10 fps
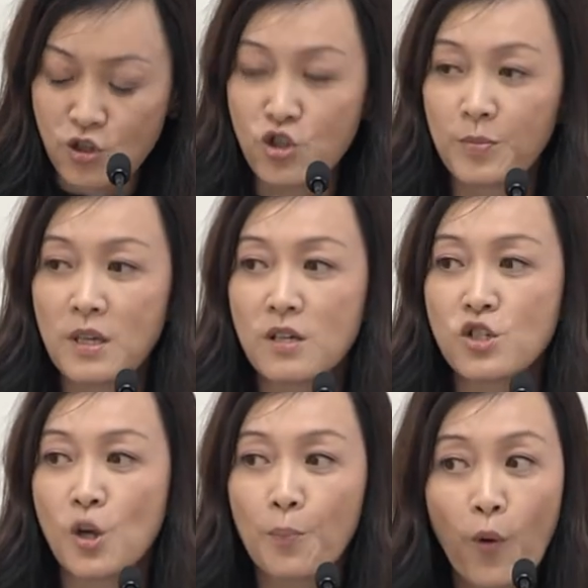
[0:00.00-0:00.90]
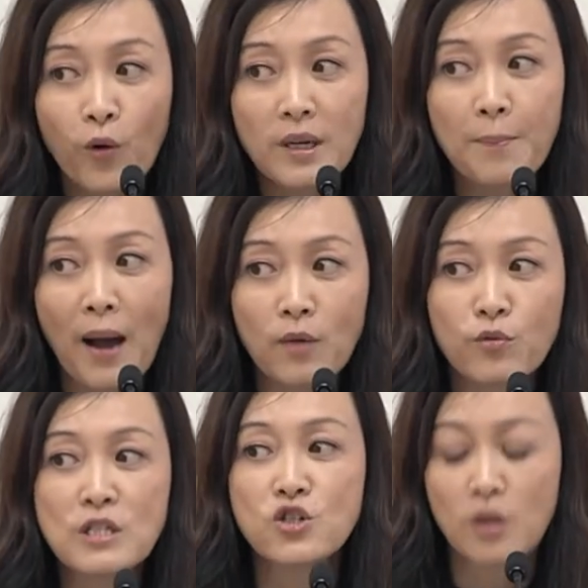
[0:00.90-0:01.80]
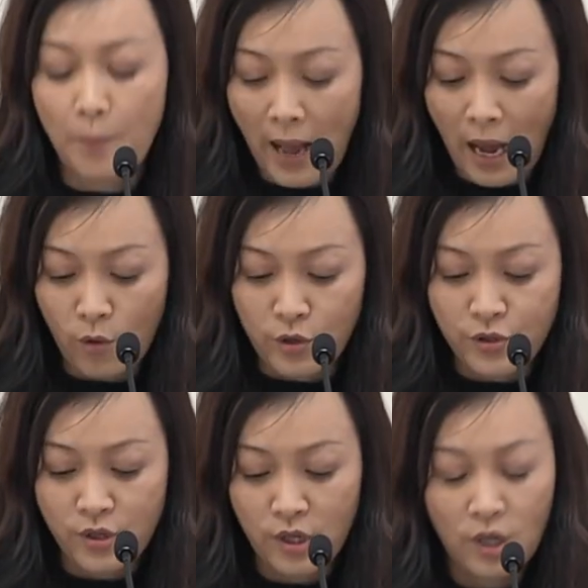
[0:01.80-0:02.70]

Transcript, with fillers: should be supported by regional powers,